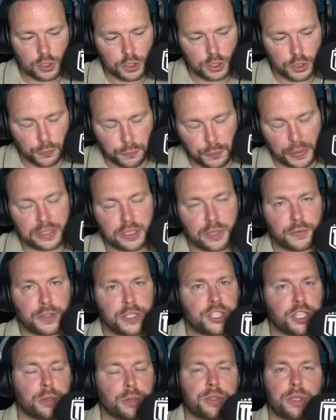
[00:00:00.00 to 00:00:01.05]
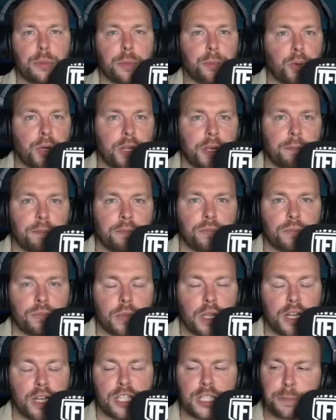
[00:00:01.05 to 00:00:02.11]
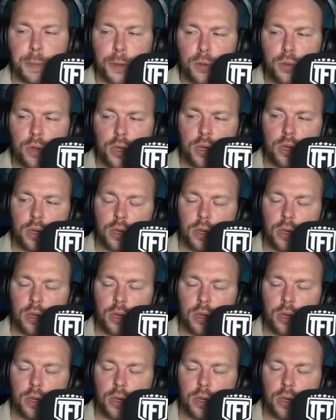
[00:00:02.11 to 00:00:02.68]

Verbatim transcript: Defensively, Chelsea were brilliant. And I spoke